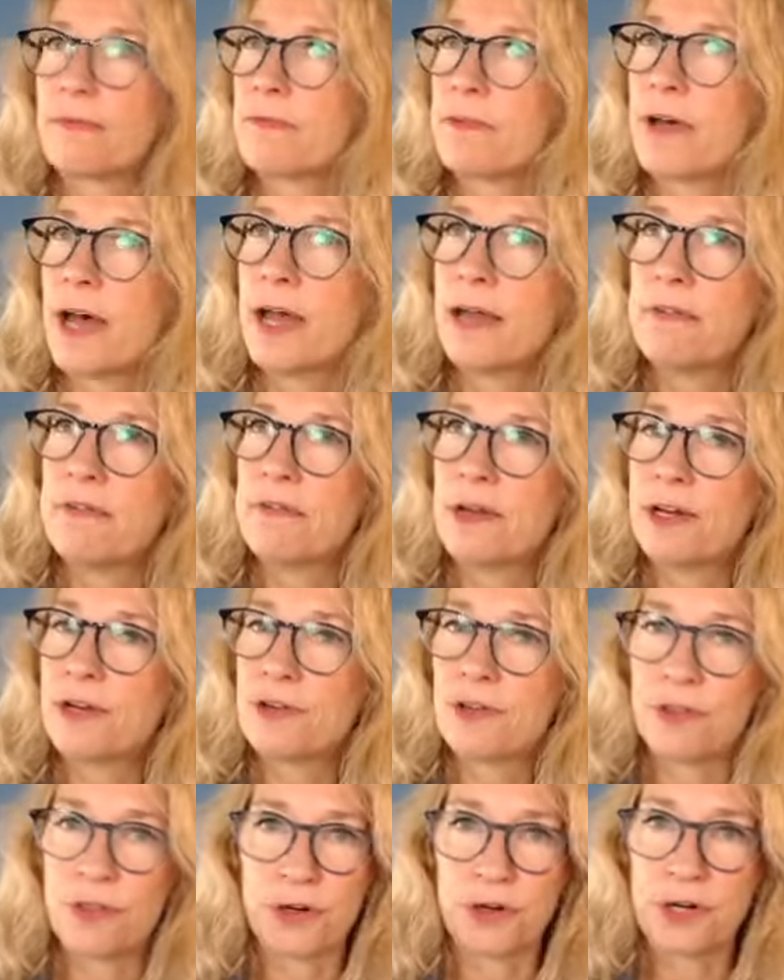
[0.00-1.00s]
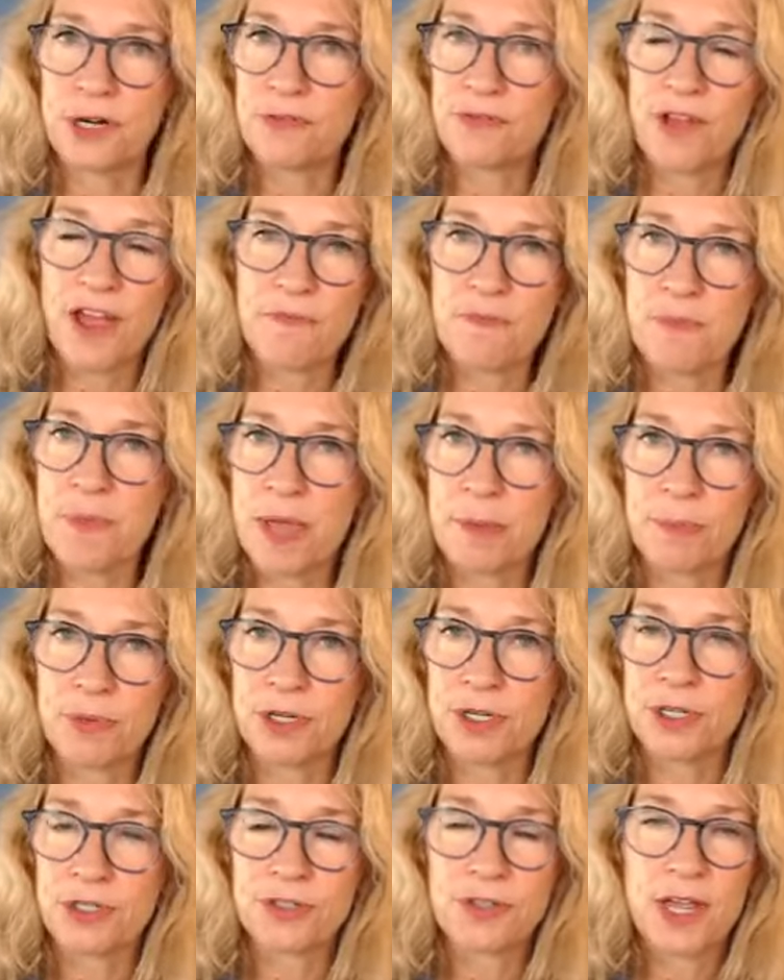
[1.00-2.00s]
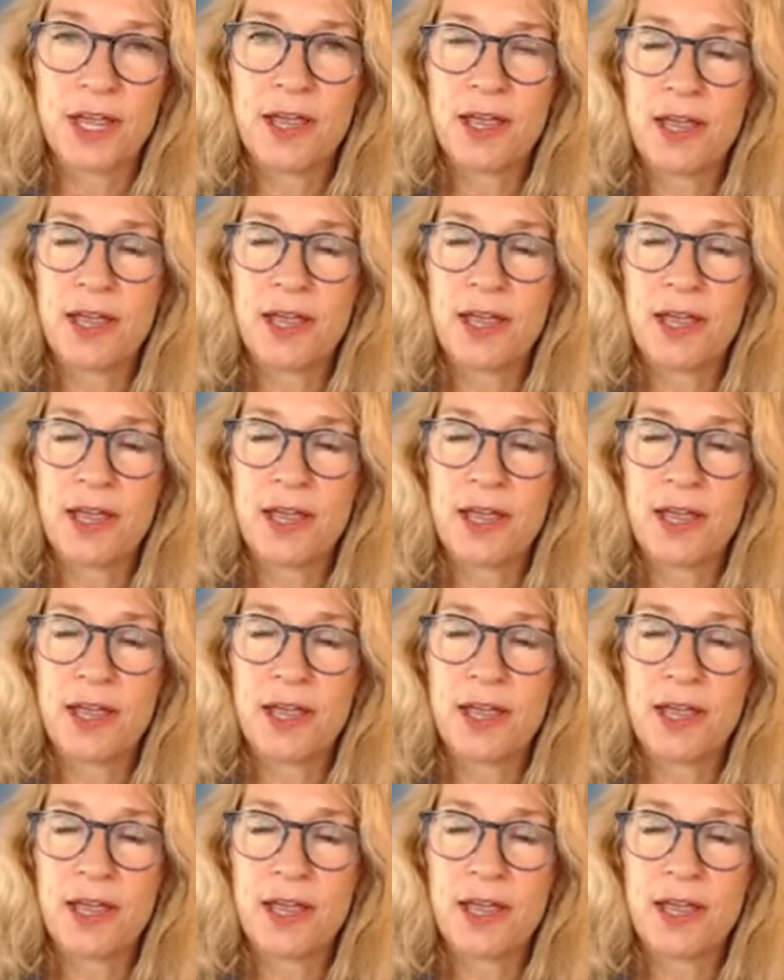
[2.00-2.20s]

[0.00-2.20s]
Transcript: 535 members.